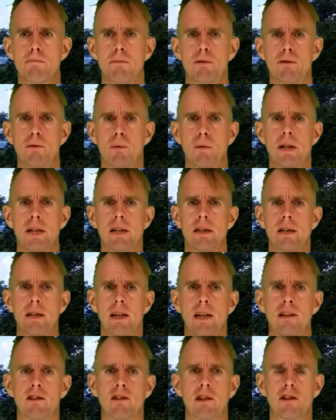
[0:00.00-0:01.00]
between
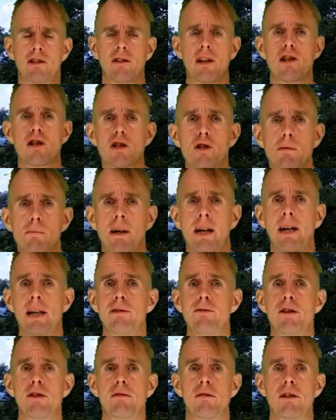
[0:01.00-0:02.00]
its extensional
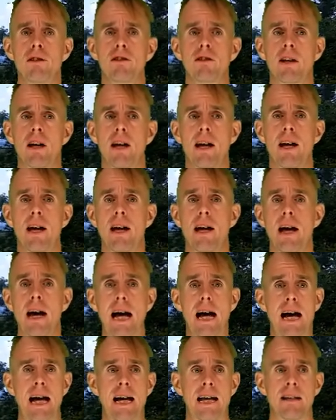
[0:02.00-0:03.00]
behaviour is
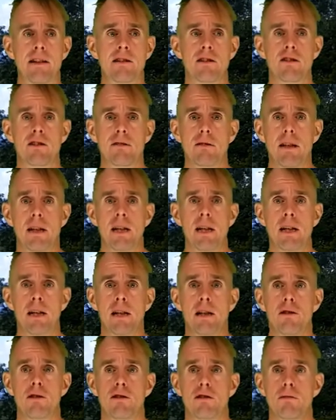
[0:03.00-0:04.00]
and
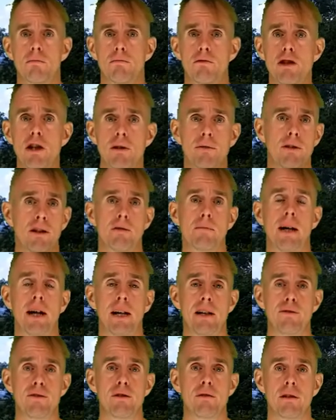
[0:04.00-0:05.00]
its shear flow
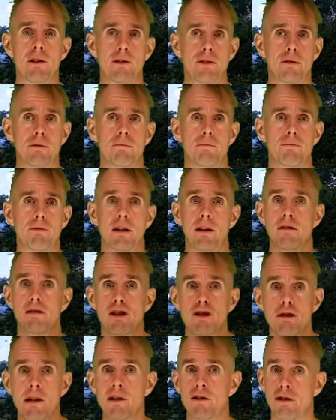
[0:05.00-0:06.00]
behaviour is via a
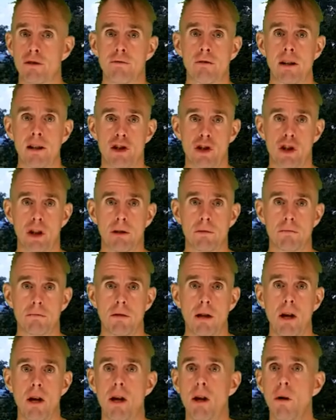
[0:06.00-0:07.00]
Troughton ratio.
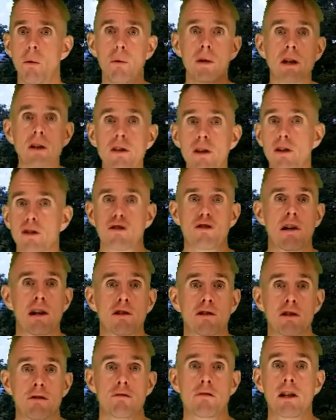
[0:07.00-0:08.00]
We know that the
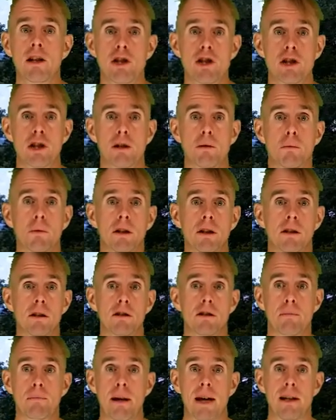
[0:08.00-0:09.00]
Troughton ratio will
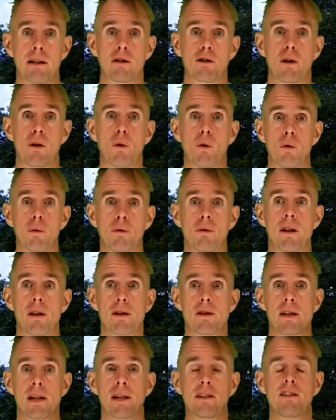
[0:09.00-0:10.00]
depend on
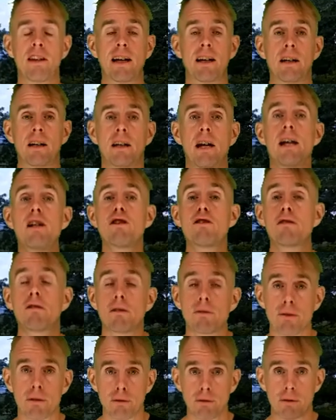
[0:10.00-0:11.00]
the exact nature
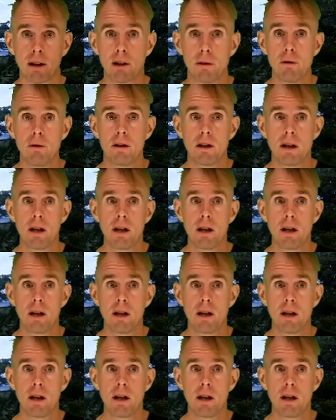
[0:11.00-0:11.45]
of the flow,